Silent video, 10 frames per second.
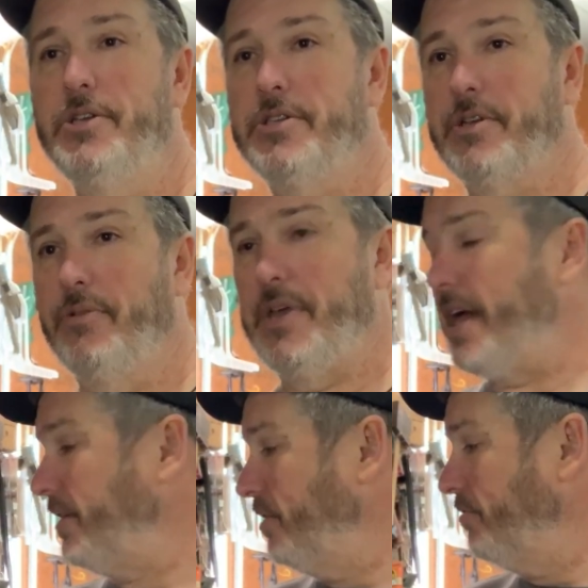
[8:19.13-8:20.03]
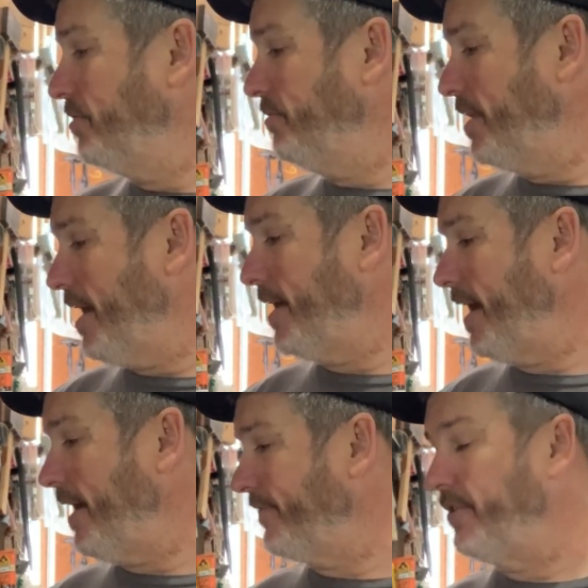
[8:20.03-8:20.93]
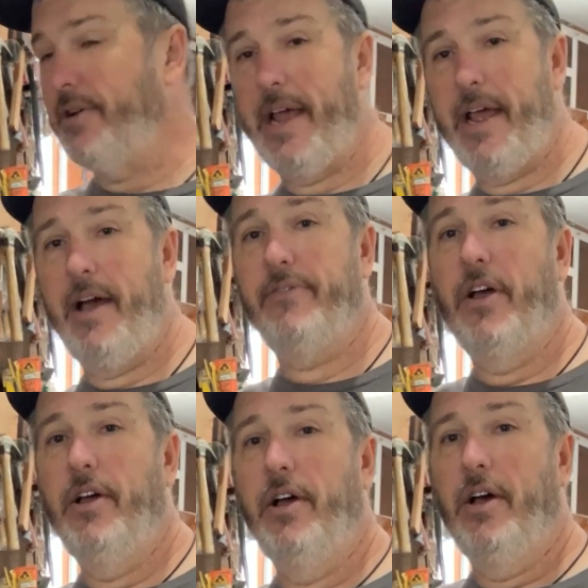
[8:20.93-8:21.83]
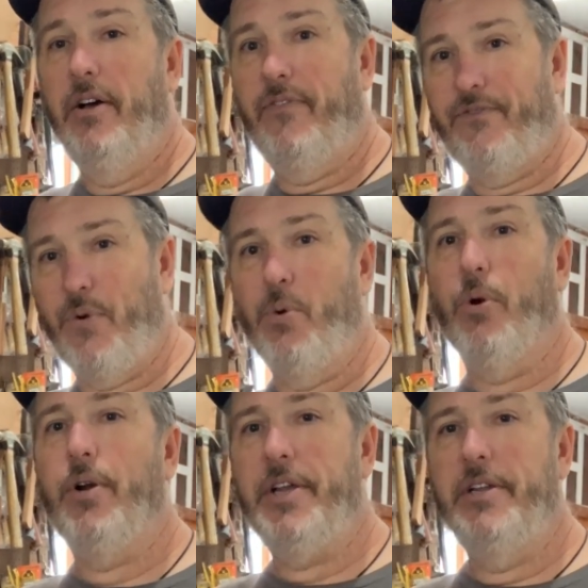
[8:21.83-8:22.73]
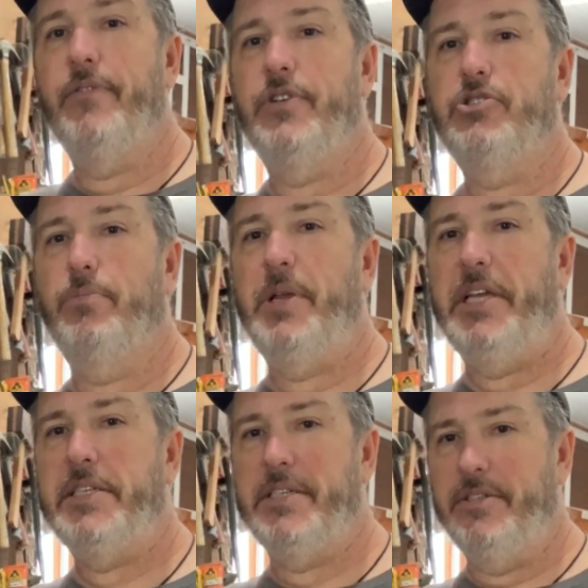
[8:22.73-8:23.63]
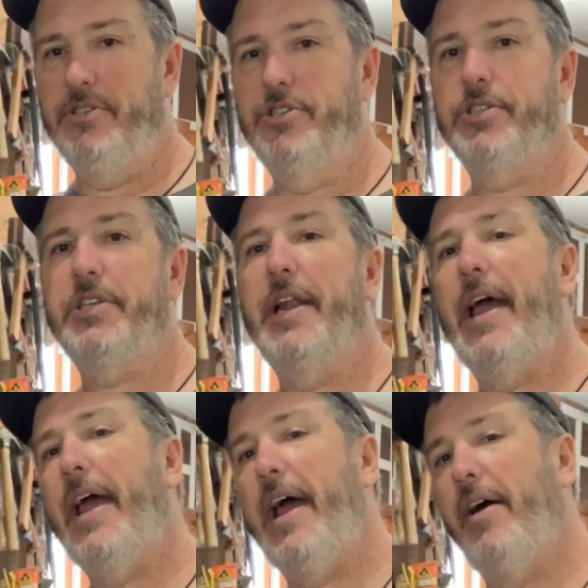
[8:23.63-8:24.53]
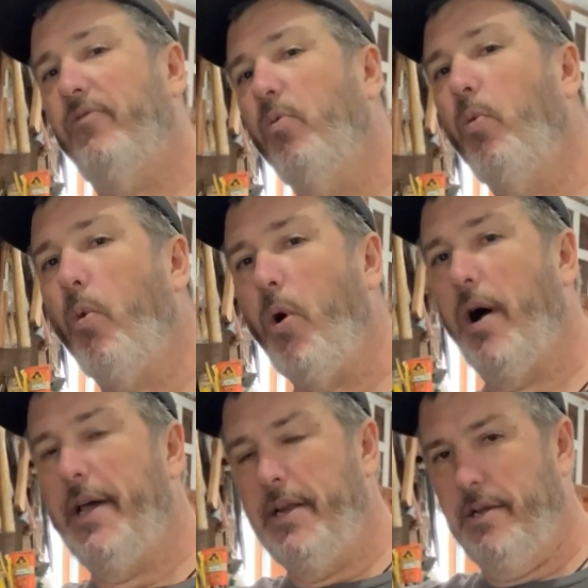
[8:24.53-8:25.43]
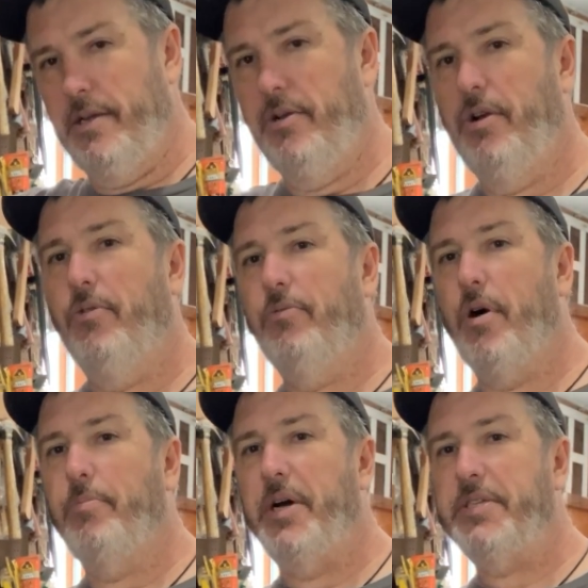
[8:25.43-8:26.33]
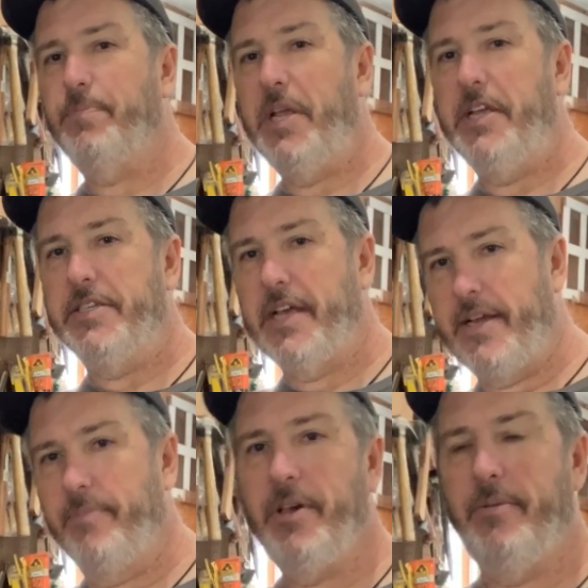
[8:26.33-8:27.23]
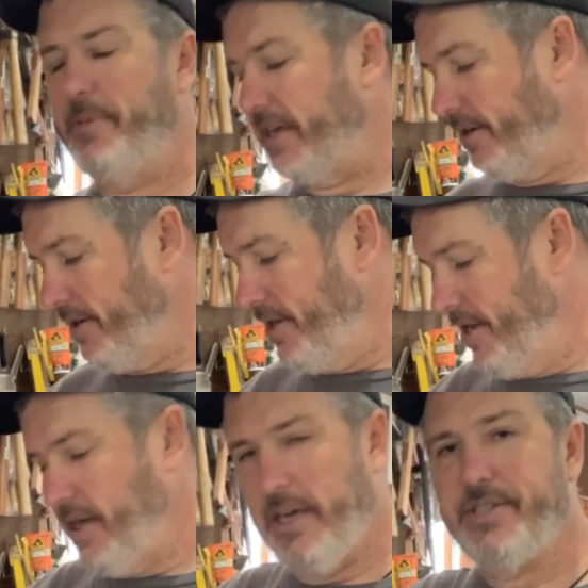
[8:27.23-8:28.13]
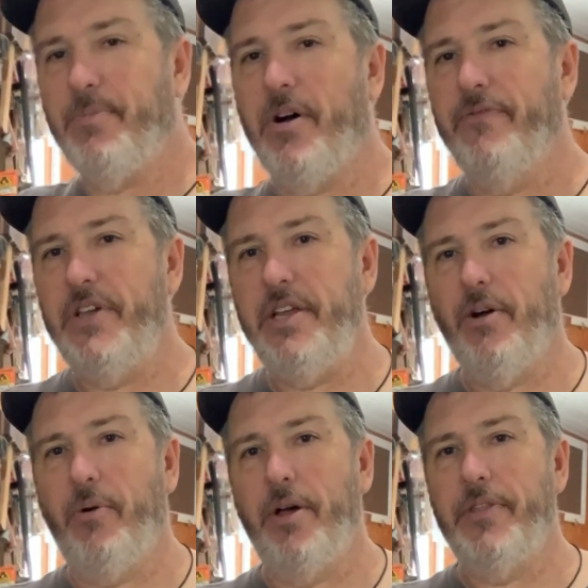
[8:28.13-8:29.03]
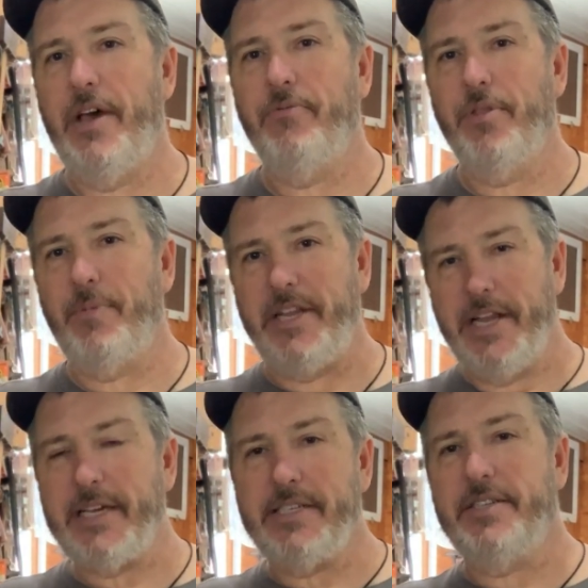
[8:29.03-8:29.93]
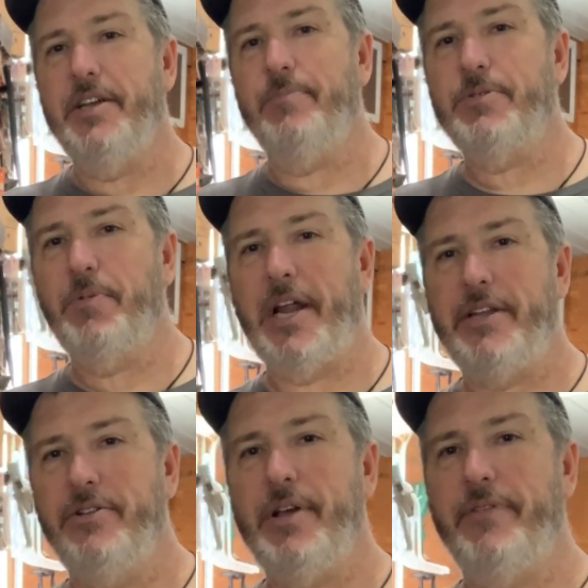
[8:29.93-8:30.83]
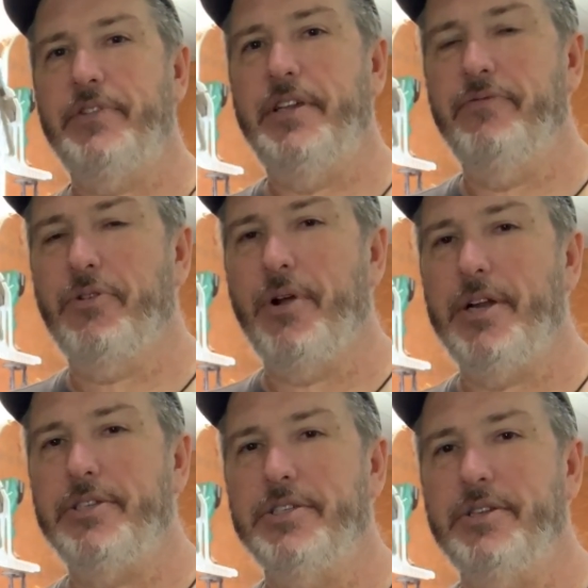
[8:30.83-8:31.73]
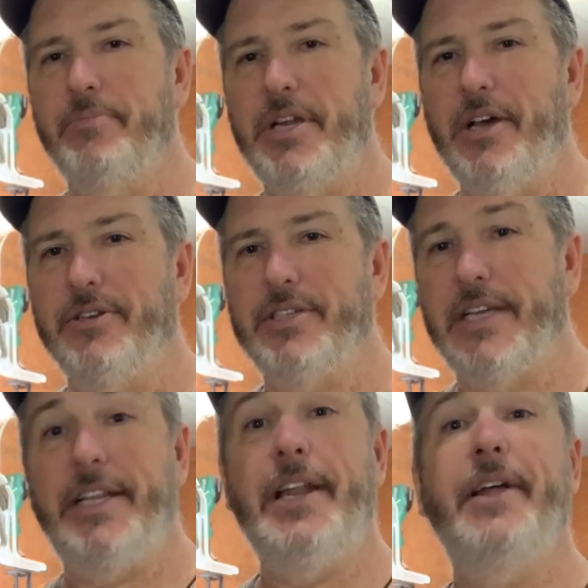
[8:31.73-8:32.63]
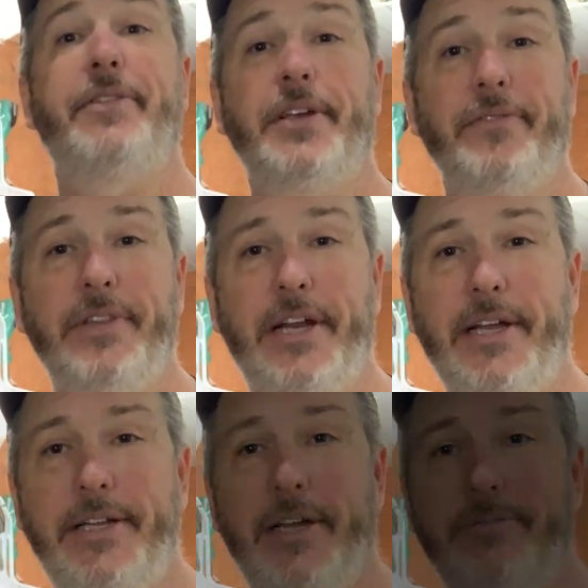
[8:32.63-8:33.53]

so that you do not have to have 4 individual pieces. You're just going to have one robust piece. I am going to make a small video on that with my next tips, but I do have to give credit to somebody else. I did not think of that idea.